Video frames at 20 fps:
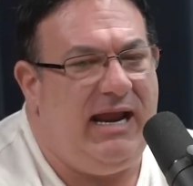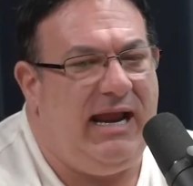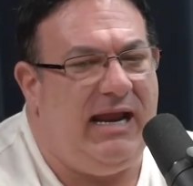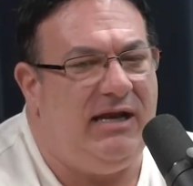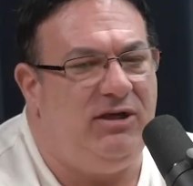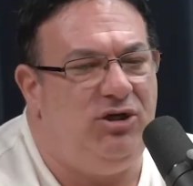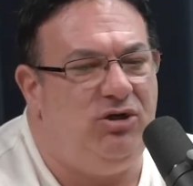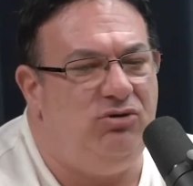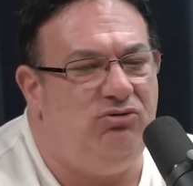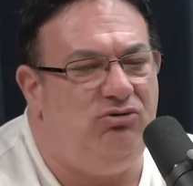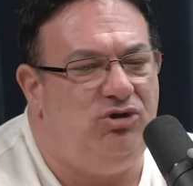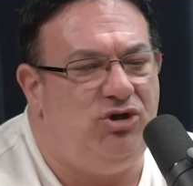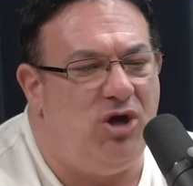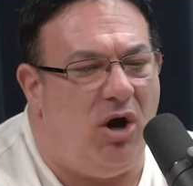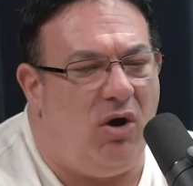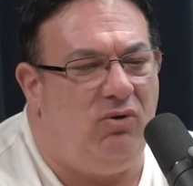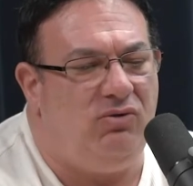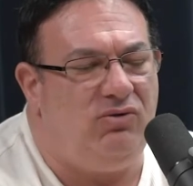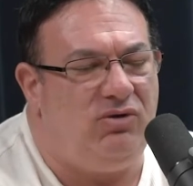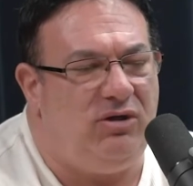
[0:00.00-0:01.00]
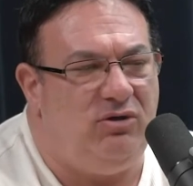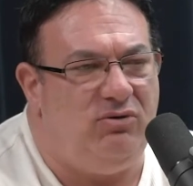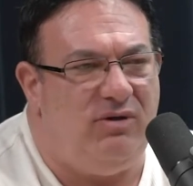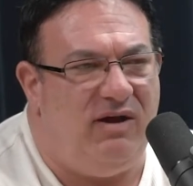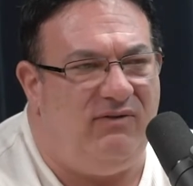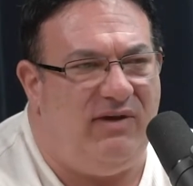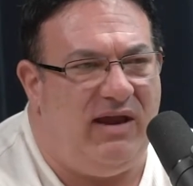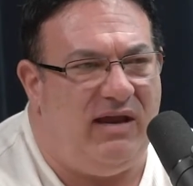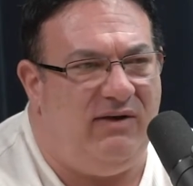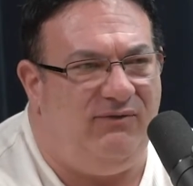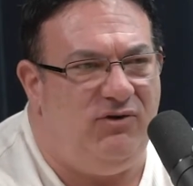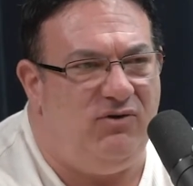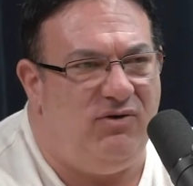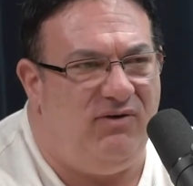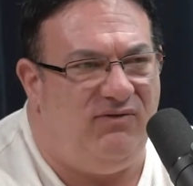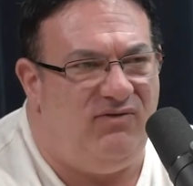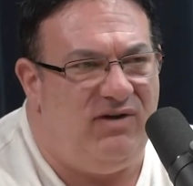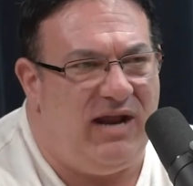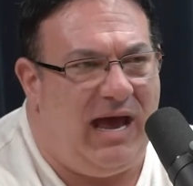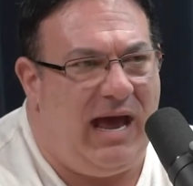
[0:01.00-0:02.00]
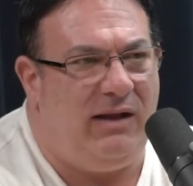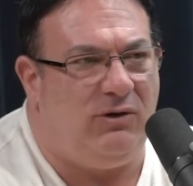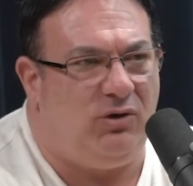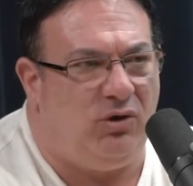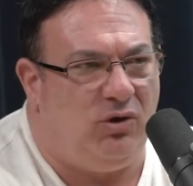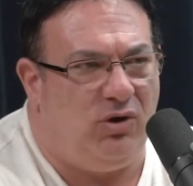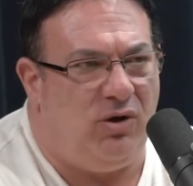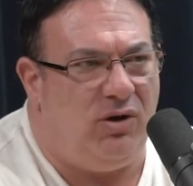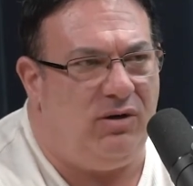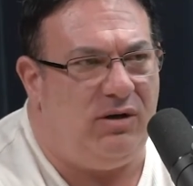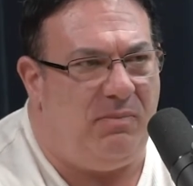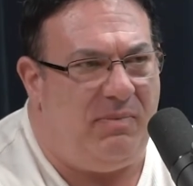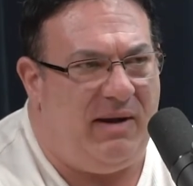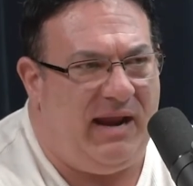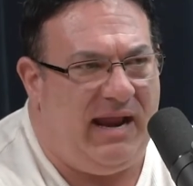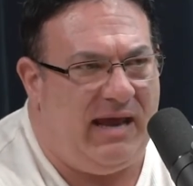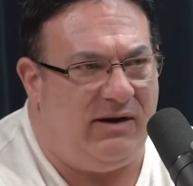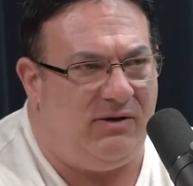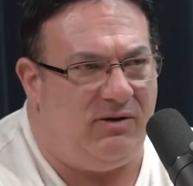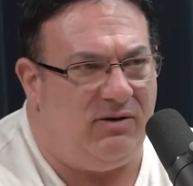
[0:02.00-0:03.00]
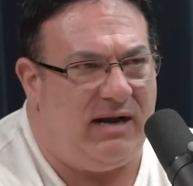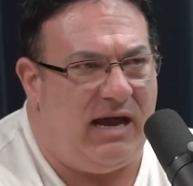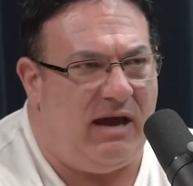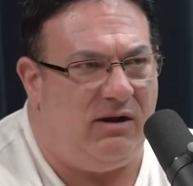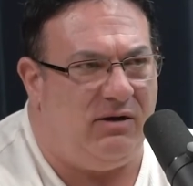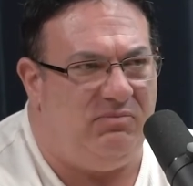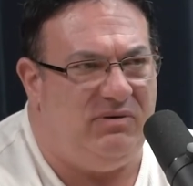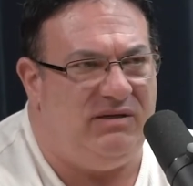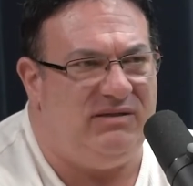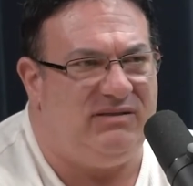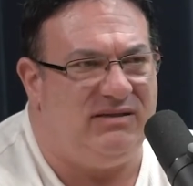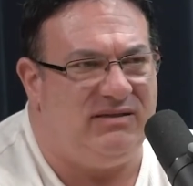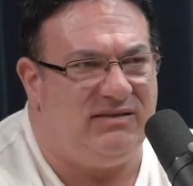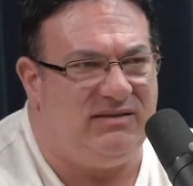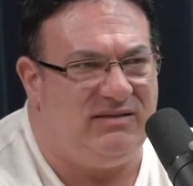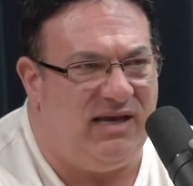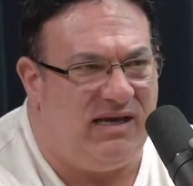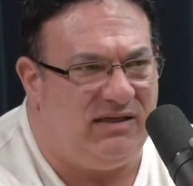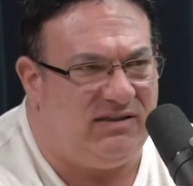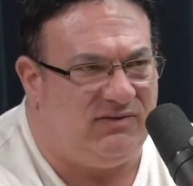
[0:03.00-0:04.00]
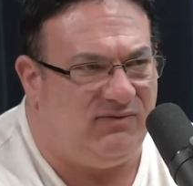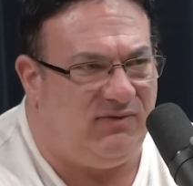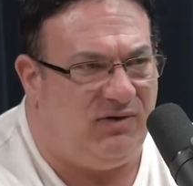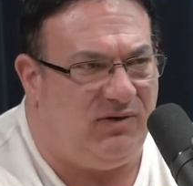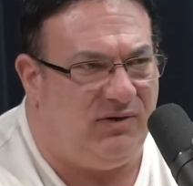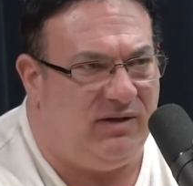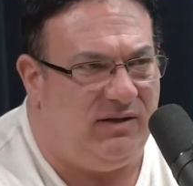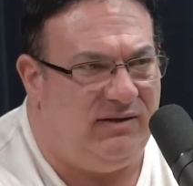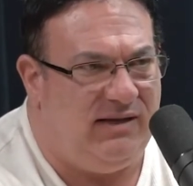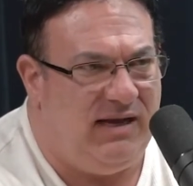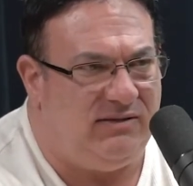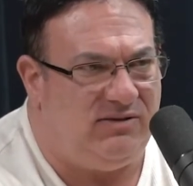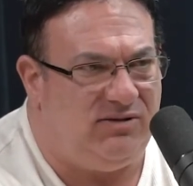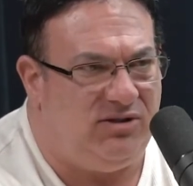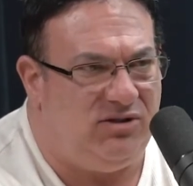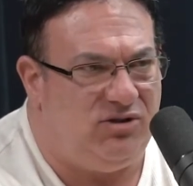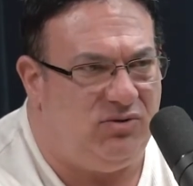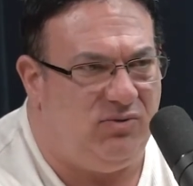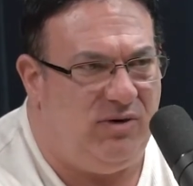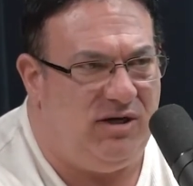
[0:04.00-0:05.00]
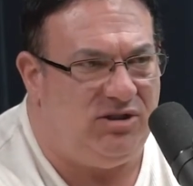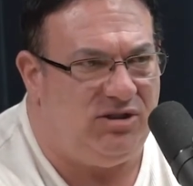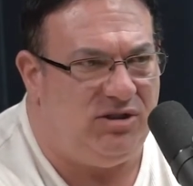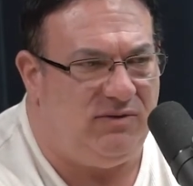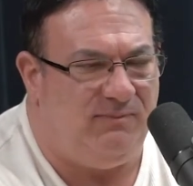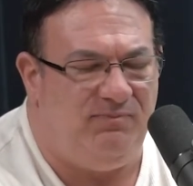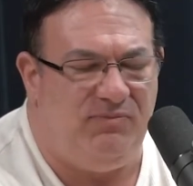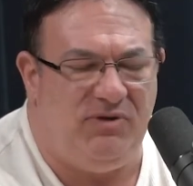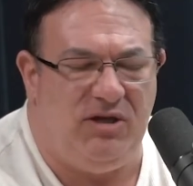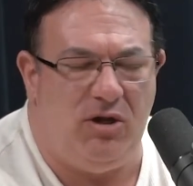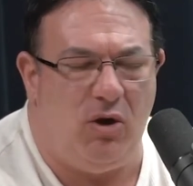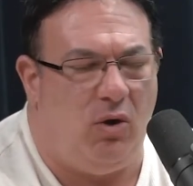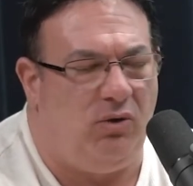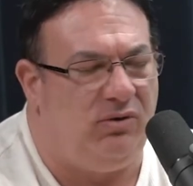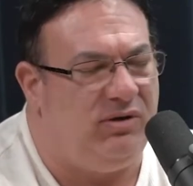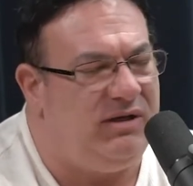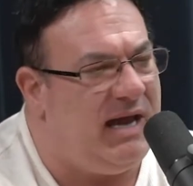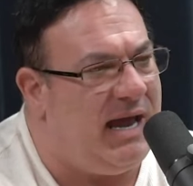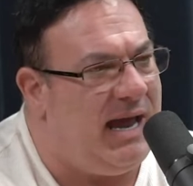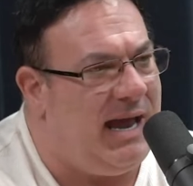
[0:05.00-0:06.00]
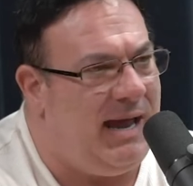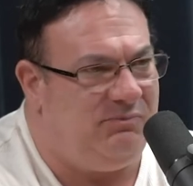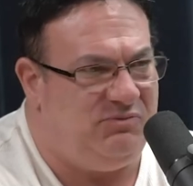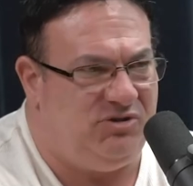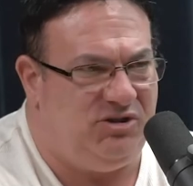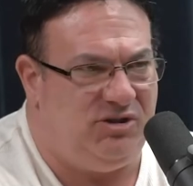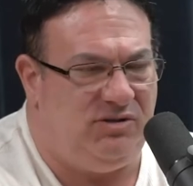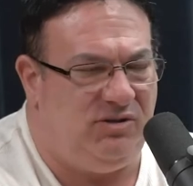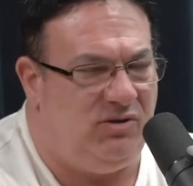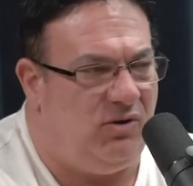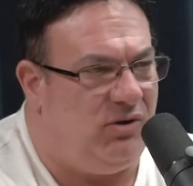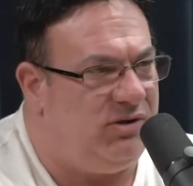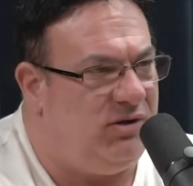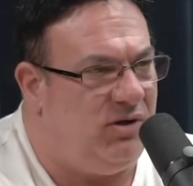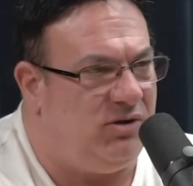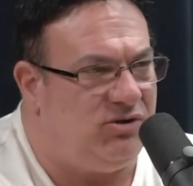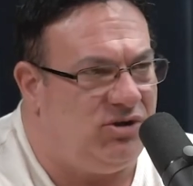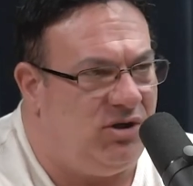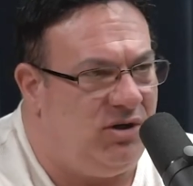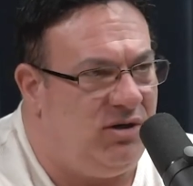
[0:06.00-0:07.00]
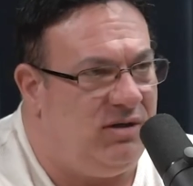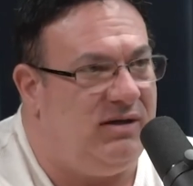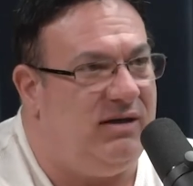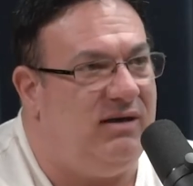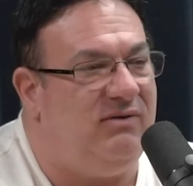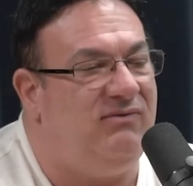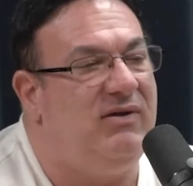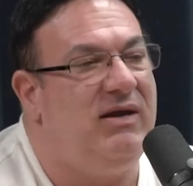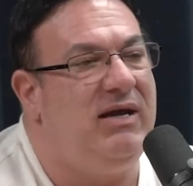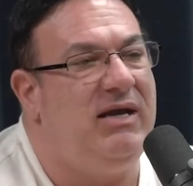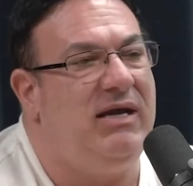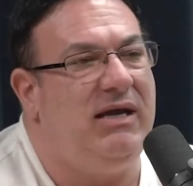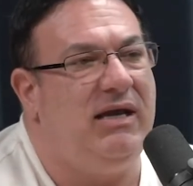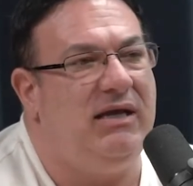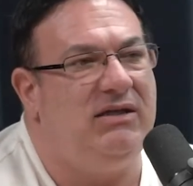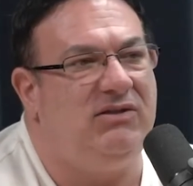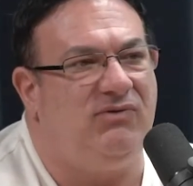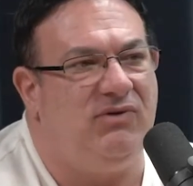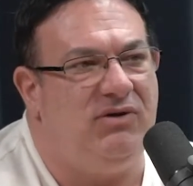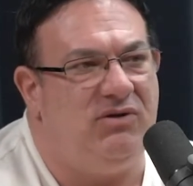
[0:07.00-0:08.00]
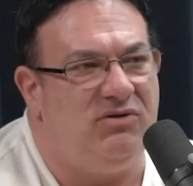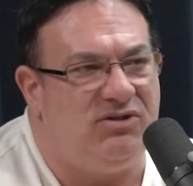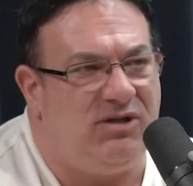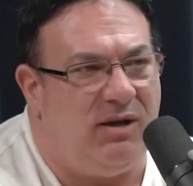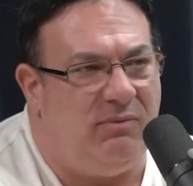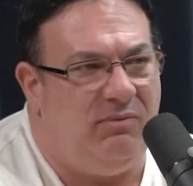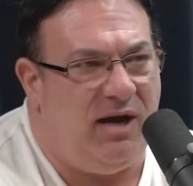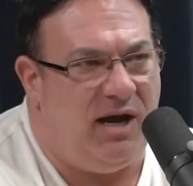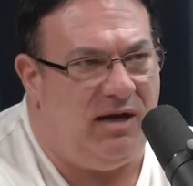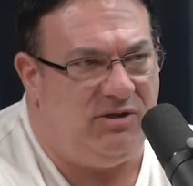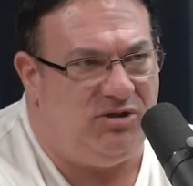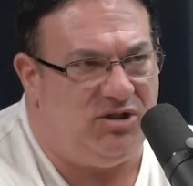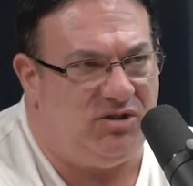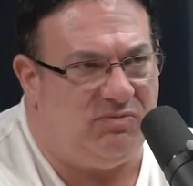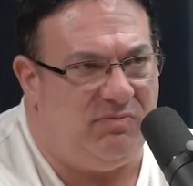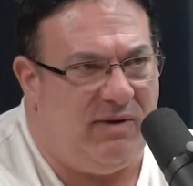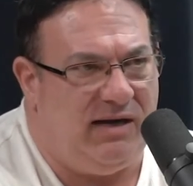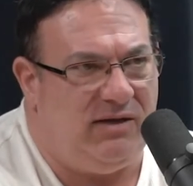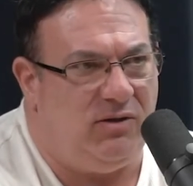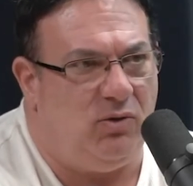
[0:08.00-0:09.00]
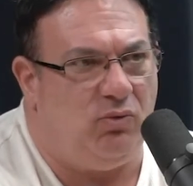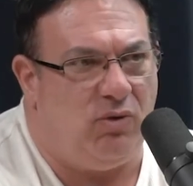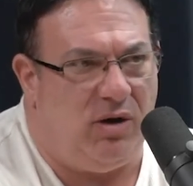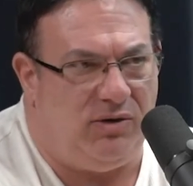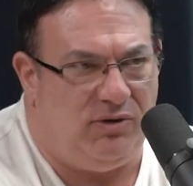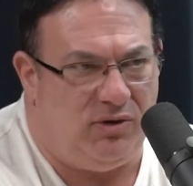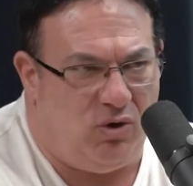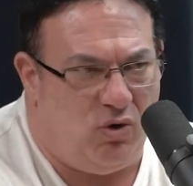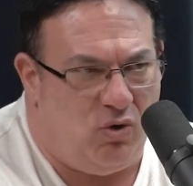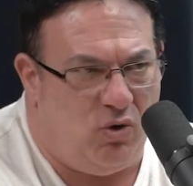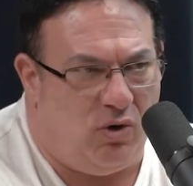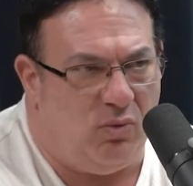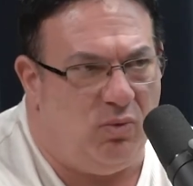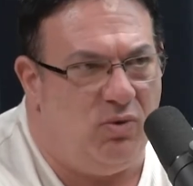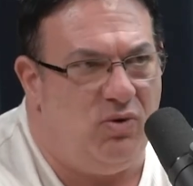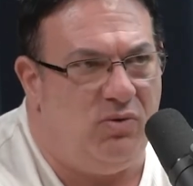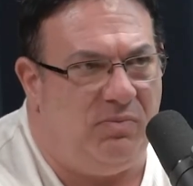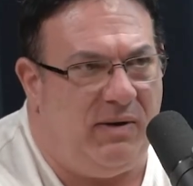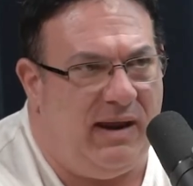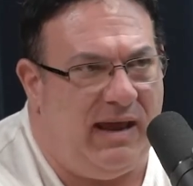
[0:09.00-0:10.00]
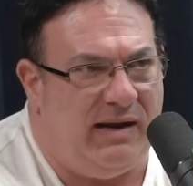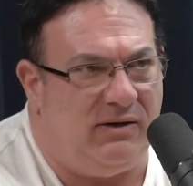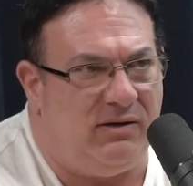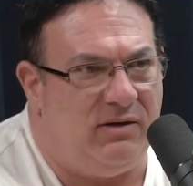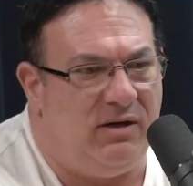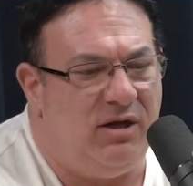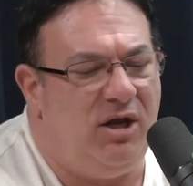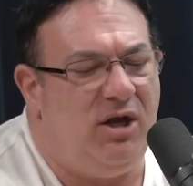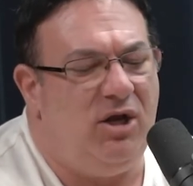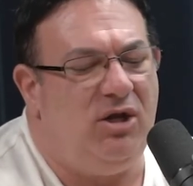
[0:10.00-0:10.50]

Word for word: and you don't you have if you have not learned a pattern how to be successful in that situation, the only option, the only alternative is for your subconscious mind to run the core wound pattern.